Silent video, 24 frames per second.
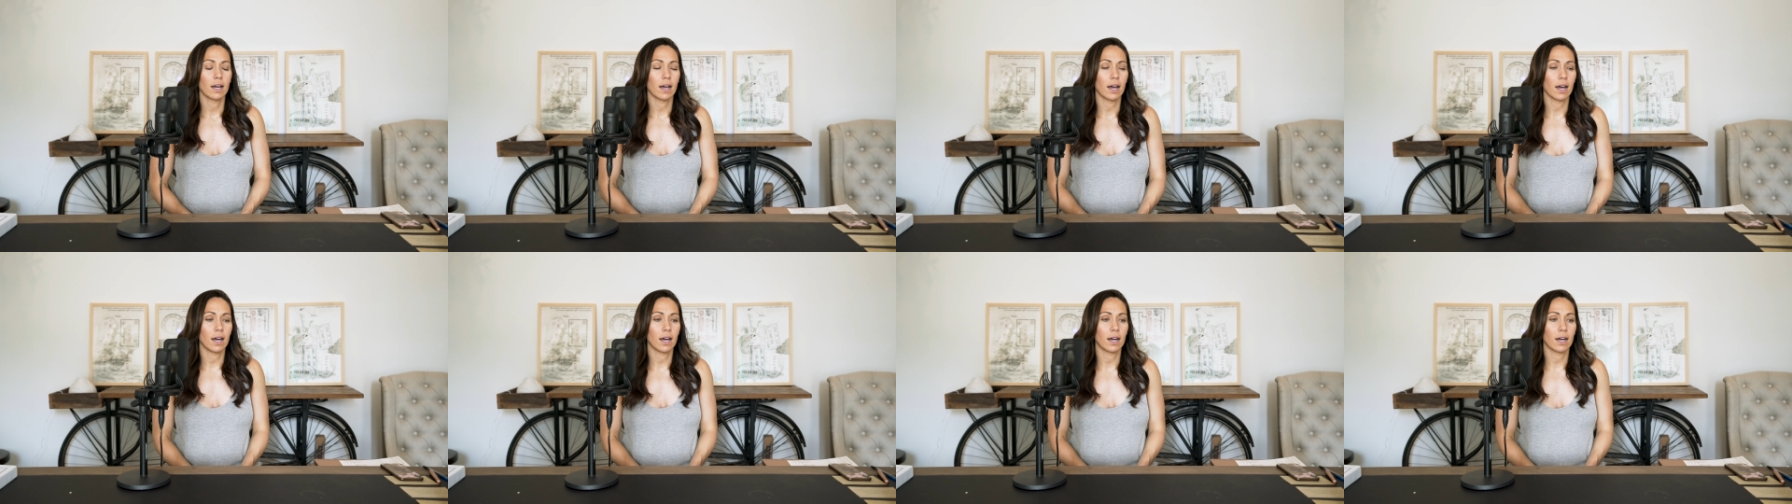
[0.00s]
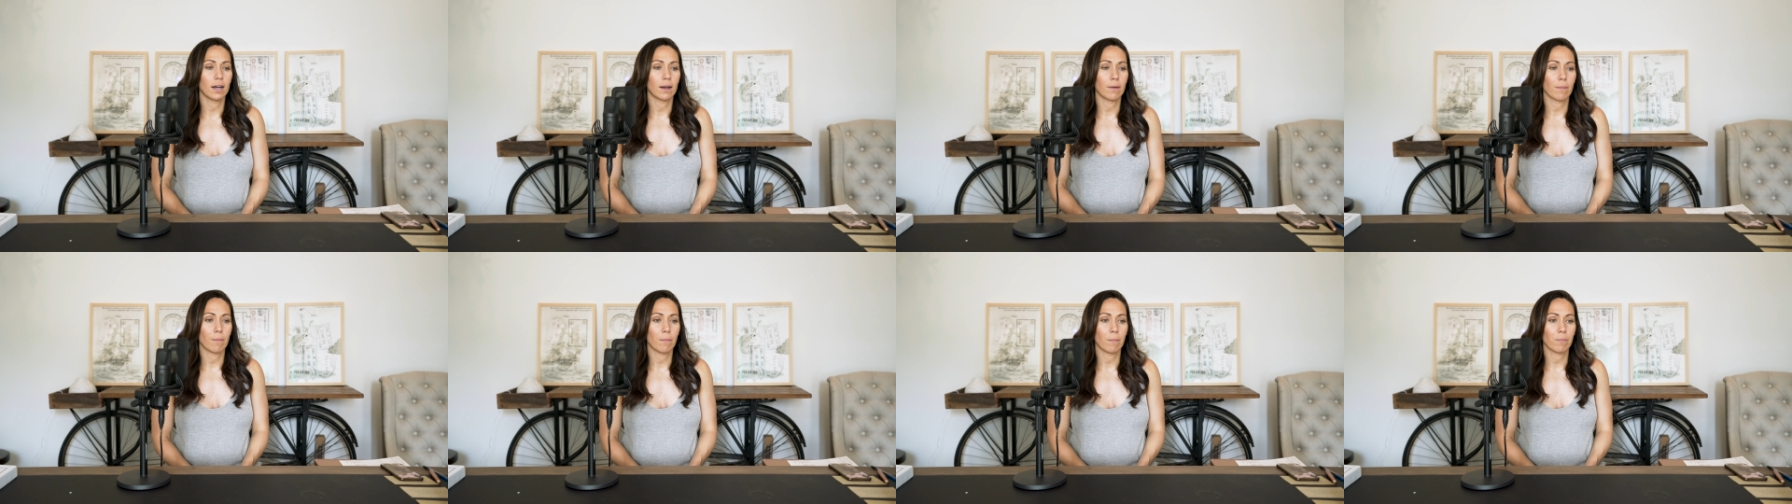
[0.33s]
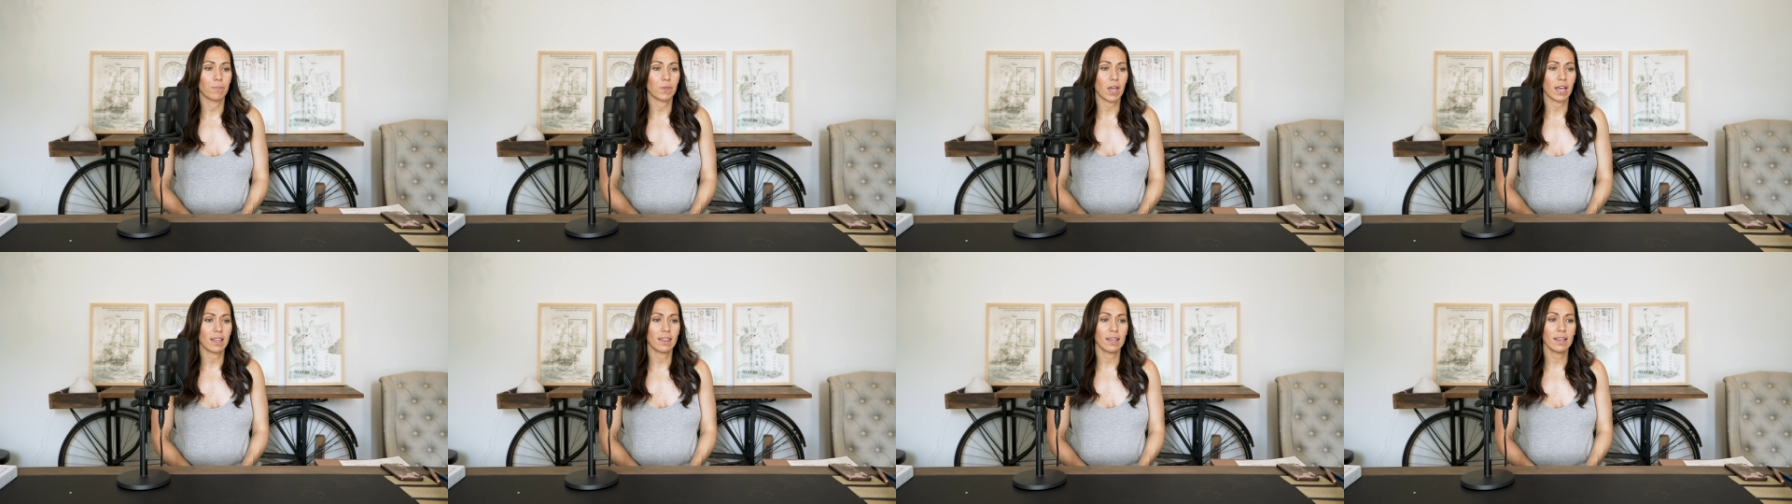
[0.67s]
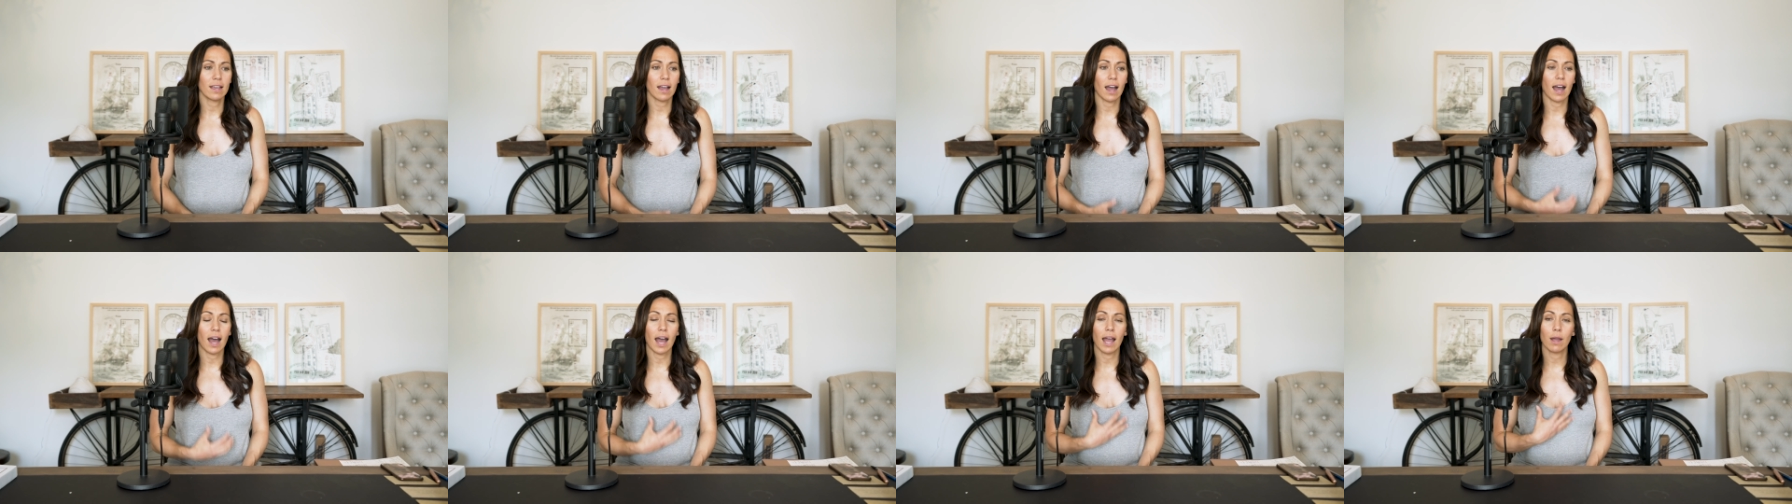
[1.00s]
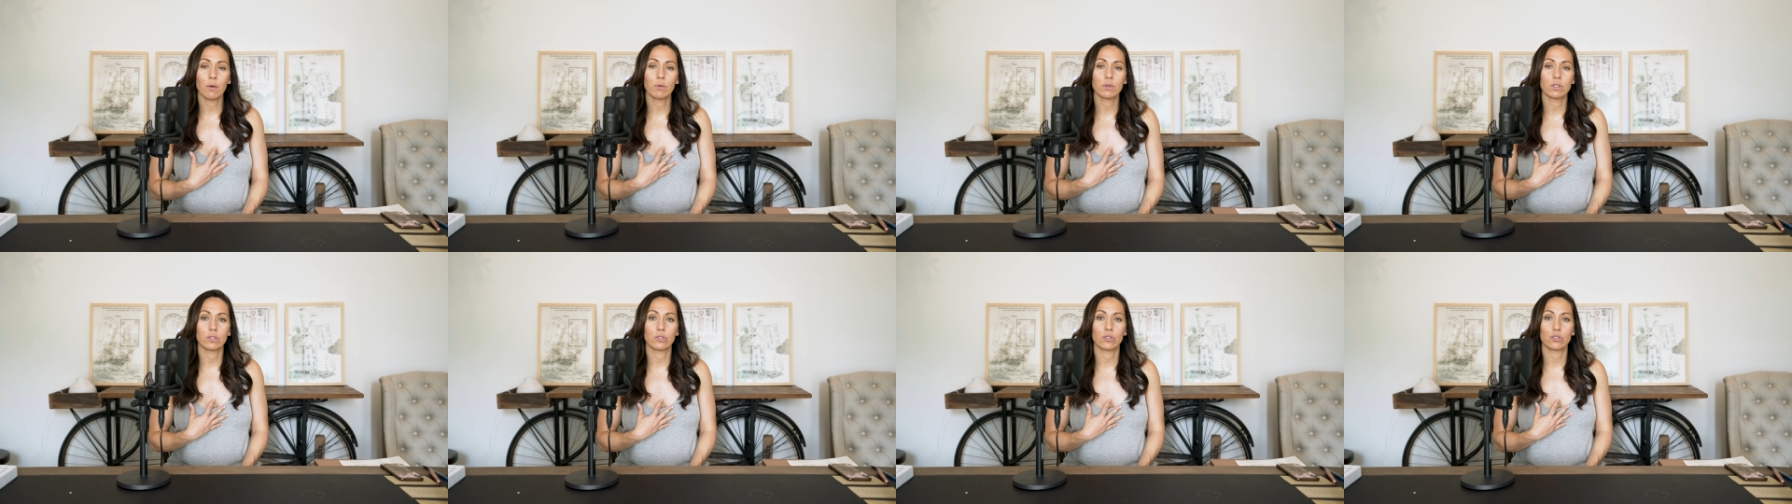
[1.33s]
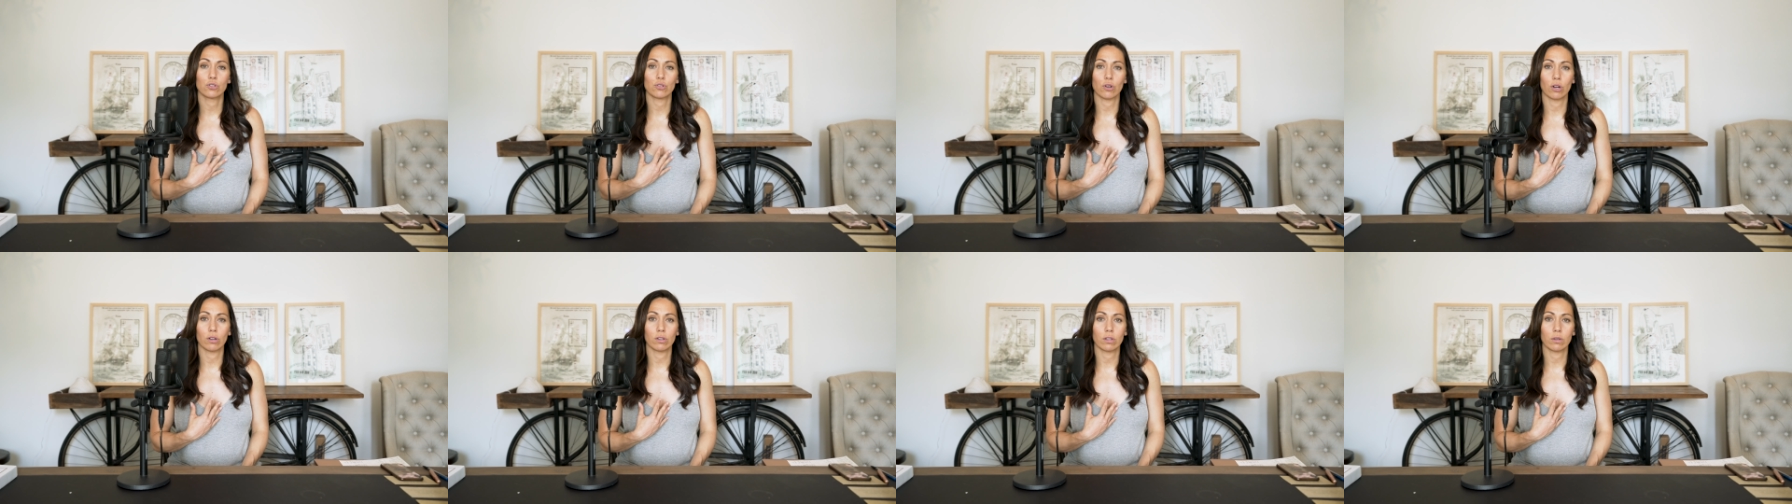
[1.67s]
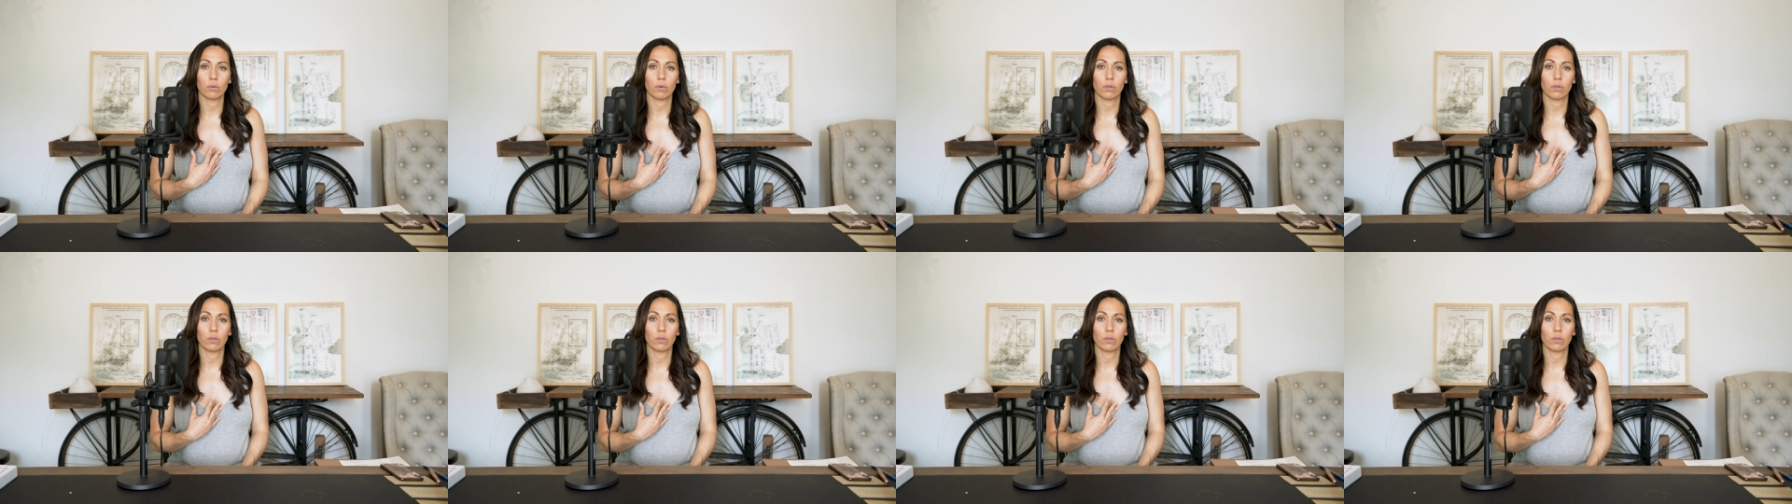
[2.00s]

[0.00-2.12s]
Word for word: Um, I think I was struggling